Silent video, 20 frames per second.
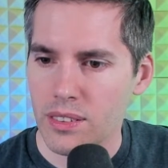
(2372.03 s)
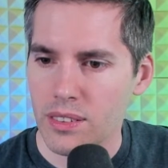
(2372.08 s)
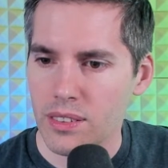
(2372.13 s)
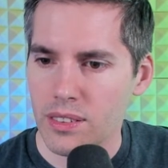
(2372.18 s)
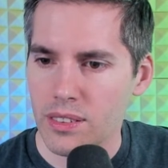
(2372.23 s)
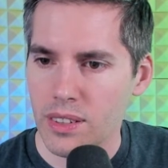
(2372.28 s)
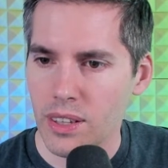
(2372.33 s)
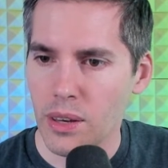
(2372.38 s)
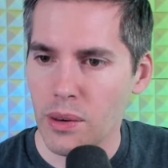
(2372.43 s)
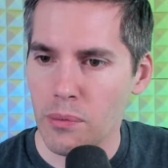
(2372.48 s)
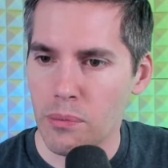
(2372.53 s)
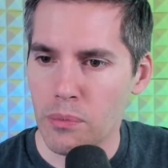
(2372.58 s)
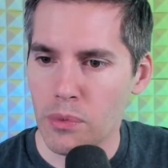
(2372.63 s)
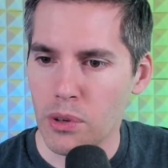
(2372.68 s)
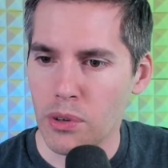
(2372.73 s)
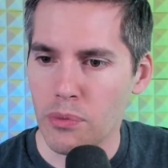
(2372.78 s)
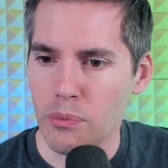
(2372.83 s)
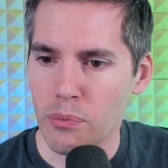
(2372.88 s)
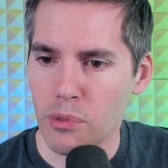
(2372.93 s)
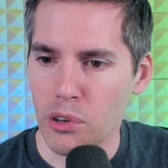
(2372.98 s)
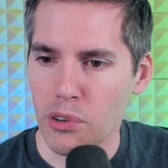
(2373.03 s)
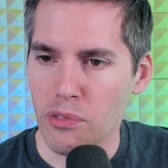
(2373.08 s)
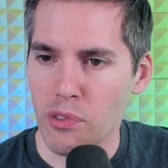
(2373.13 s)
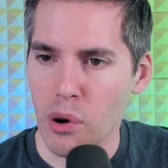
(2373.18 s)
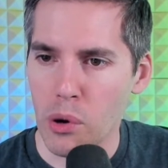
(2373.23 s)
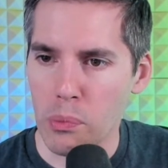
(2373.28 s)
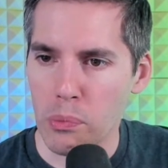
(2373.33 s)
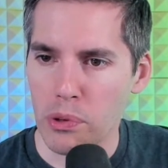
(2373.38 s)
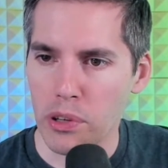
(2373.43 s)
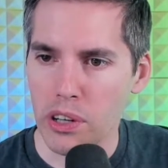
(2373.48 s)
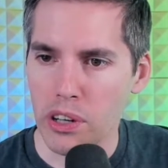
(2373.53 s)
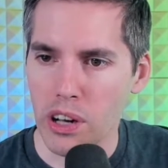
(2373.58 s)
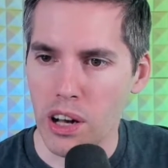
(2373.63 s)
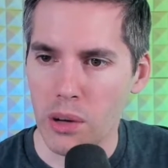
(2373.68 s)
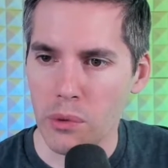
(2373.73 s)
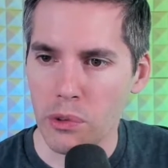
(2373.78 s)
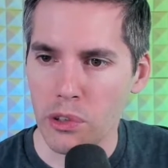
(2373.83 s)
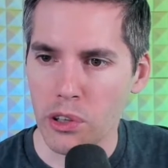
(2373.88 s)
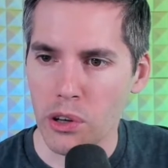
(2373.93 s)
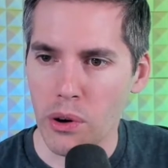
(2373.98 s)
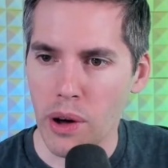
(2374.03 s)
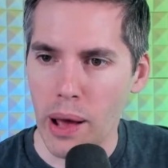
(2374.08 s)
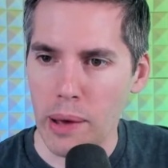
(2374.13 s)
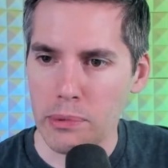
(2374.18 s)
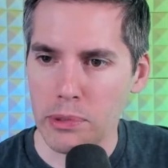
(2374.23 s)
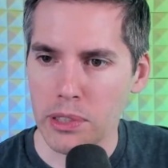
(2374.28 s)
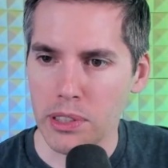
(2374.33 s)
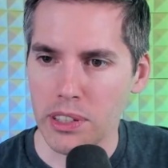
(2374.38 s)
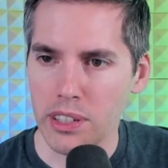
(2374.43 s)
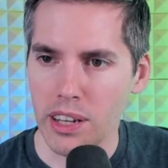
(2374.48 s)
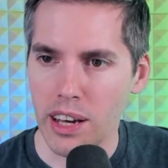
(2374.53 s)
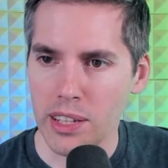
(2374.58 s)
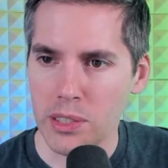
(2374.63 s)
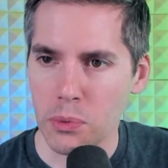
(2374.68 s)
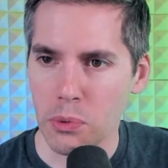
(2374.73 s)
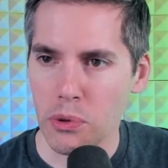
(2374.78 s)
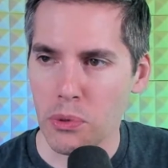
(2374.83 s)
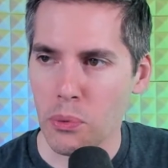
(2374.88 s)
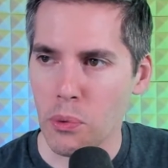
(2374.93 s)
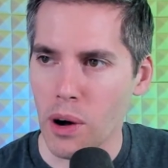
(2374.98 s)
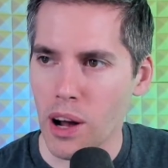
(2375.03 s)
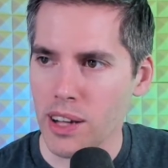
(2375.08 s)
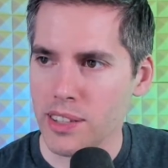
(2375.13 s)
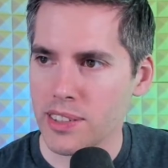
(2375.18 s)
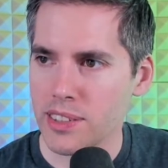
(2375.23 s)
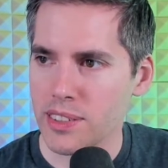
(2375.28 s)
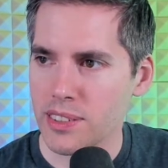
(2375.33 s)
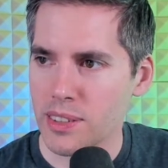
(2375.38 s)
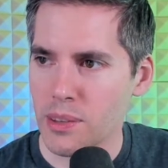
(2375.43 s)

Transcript: Merfolk Precon would go absolutely nuts. With what?